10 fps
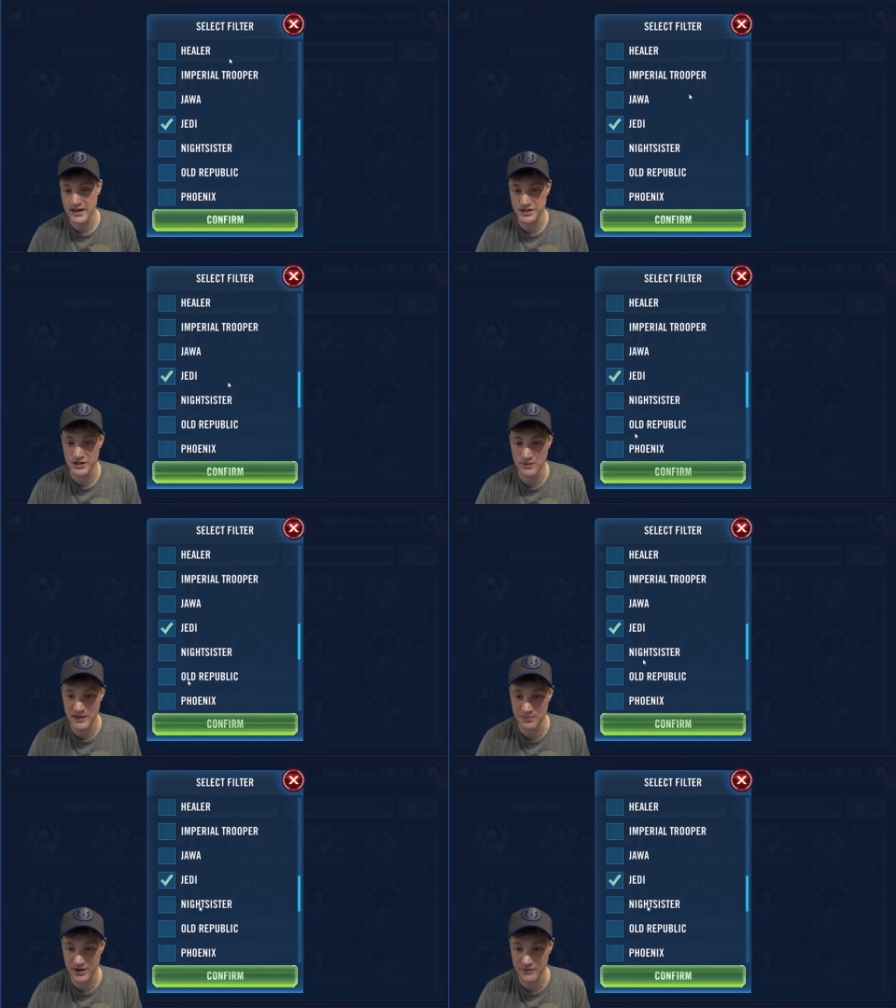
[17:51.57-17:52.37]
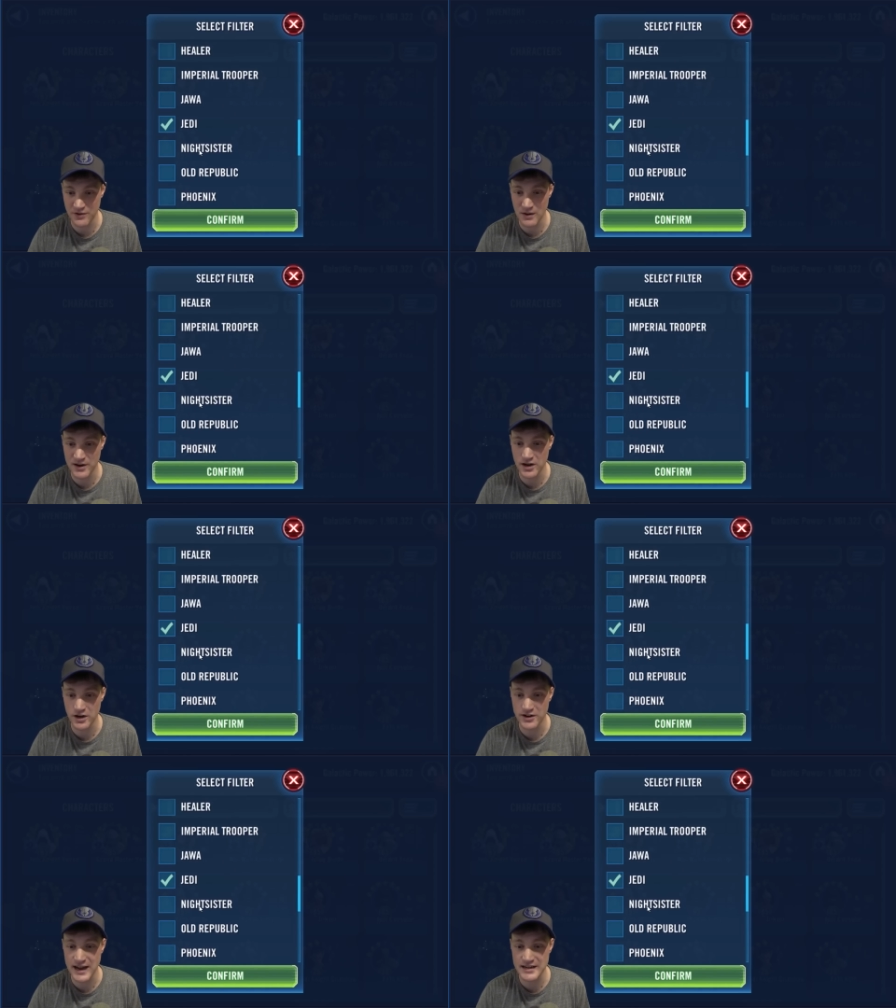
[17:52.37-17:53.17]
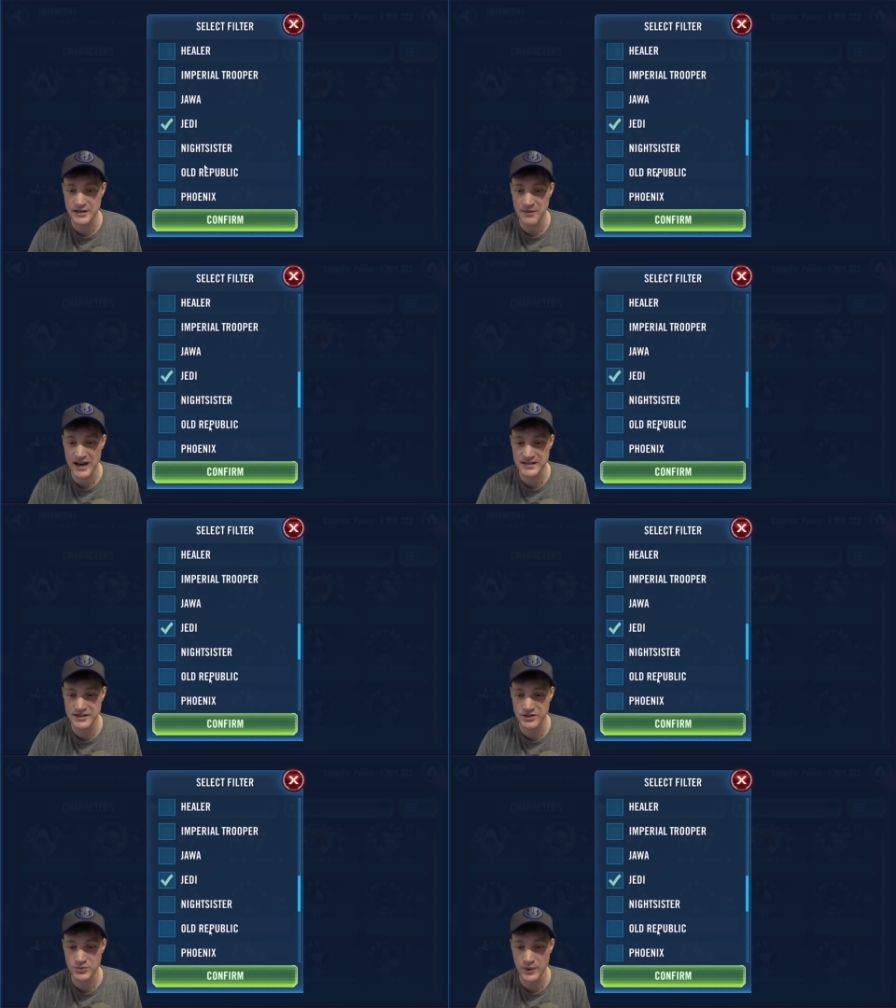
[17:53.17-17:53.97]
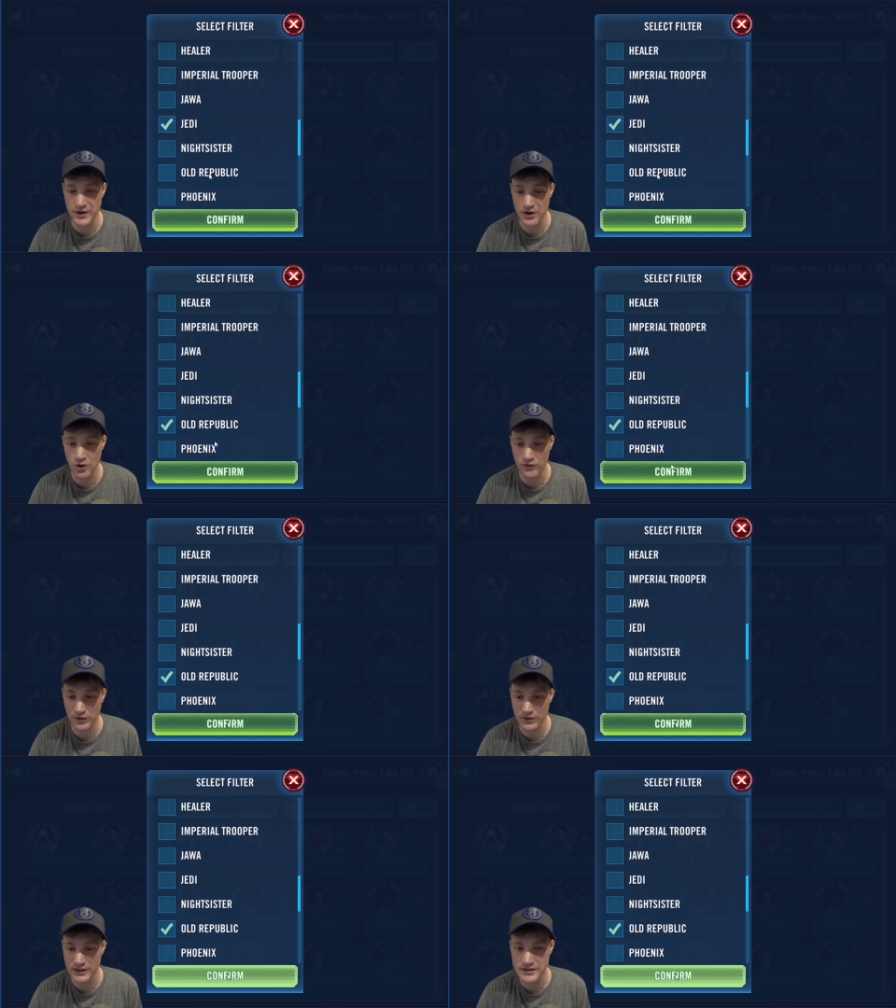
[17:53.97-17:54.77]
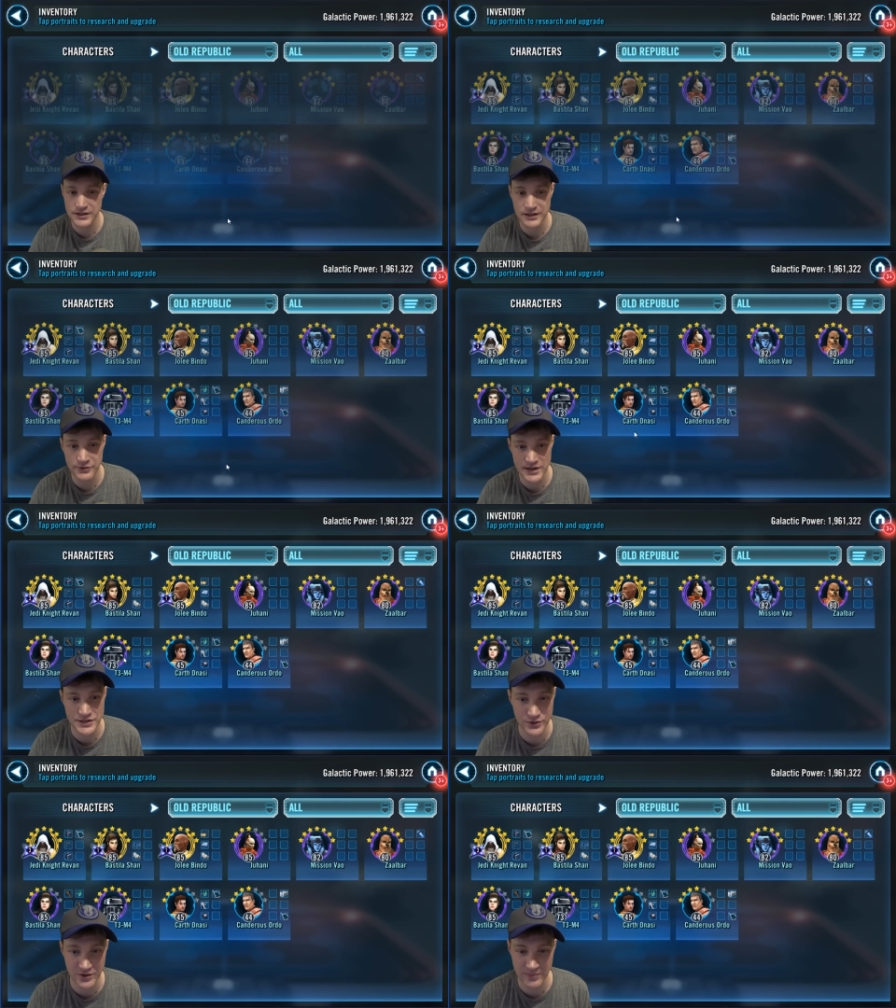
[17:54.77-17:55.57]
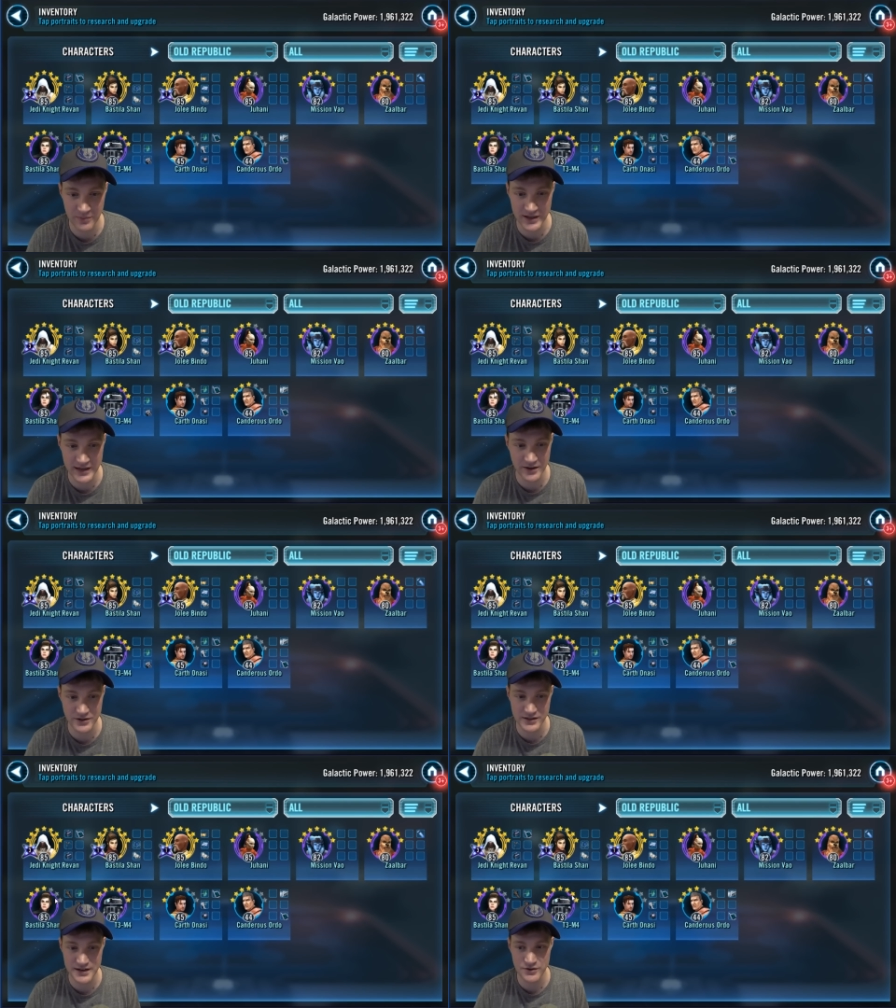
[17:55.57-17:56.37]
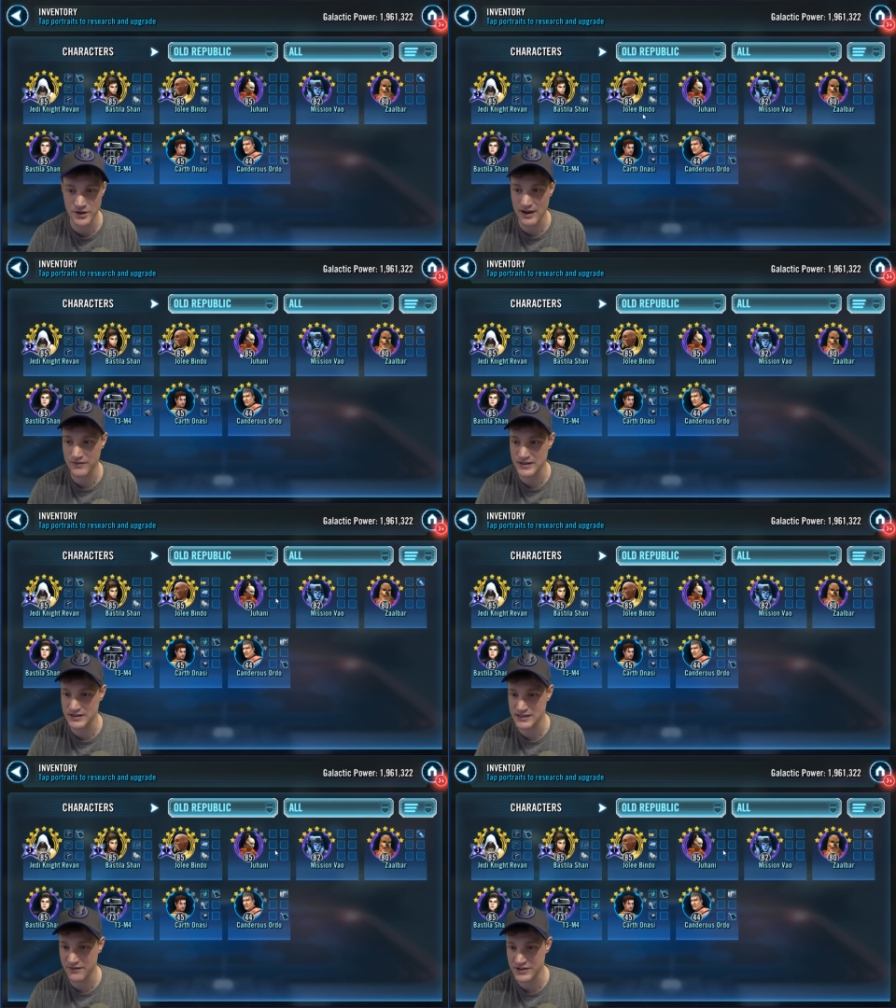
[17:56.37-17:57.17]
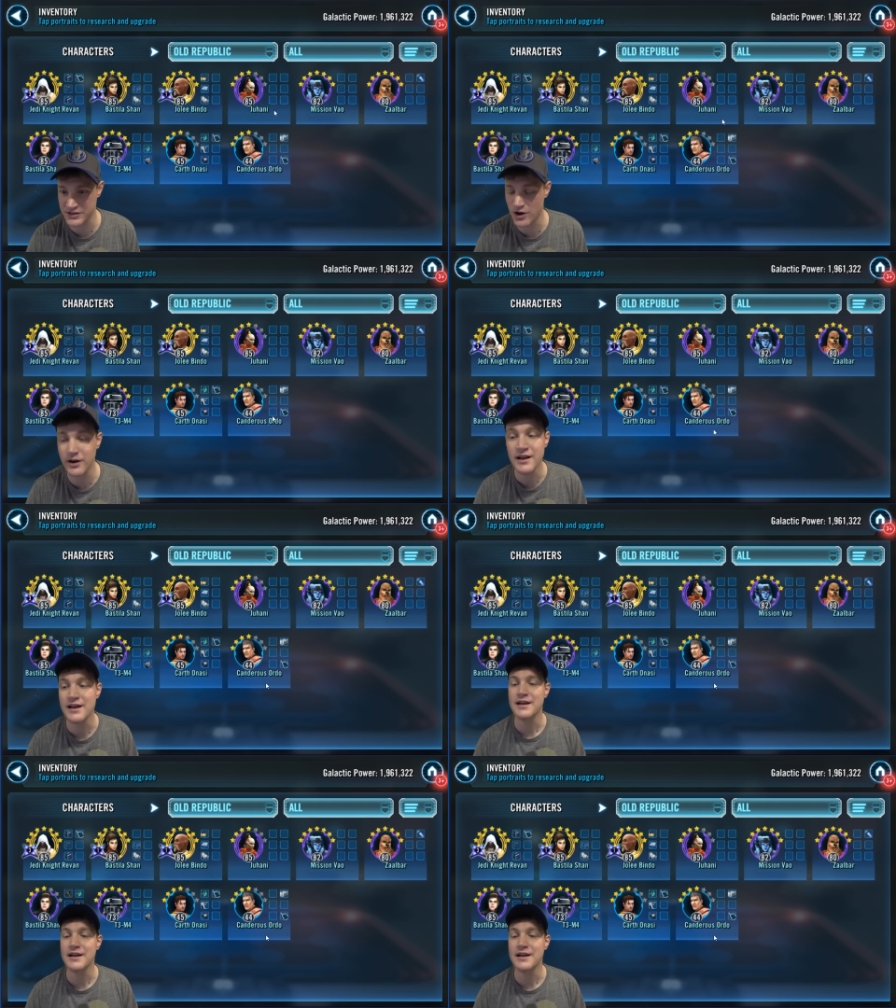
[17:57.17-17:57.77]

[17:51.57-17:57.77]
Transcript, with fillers: potentially when people can farm her. Her Night, your Night Sisters we went over. Let's look at the rest of your Old Republic characters. I know you have these at seven star.